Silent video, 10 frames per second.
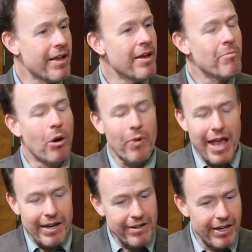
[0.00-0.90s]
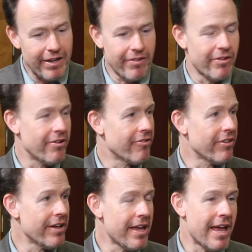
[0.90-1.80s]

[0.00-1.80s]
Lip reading: but we had to take it seriously.